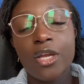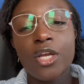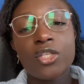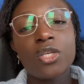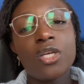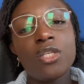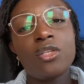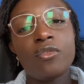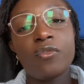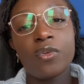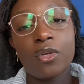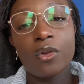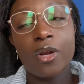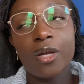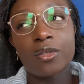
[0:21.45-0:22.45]
so you need to
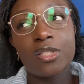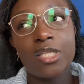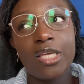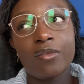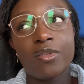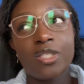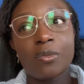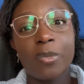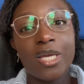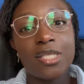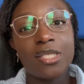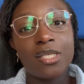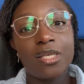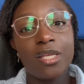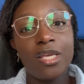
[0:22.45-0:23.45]
figure out if this
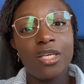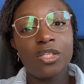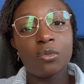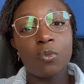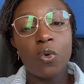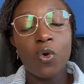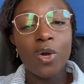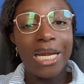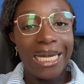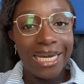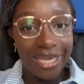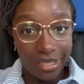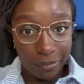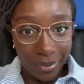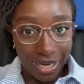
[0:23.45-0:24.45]
person is more
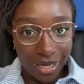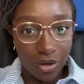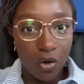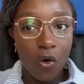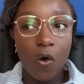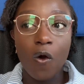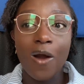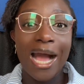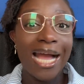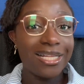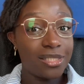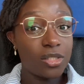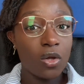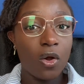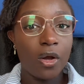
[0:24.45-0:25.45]
laid back or
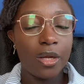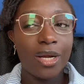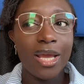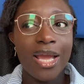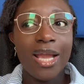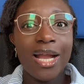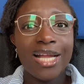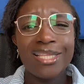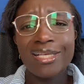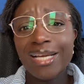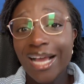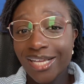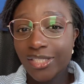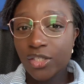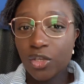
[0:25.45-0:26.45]
hands on and then
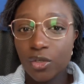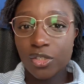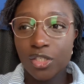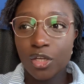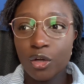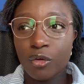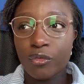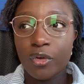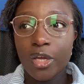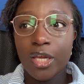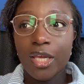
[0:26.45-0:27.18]
ask yourself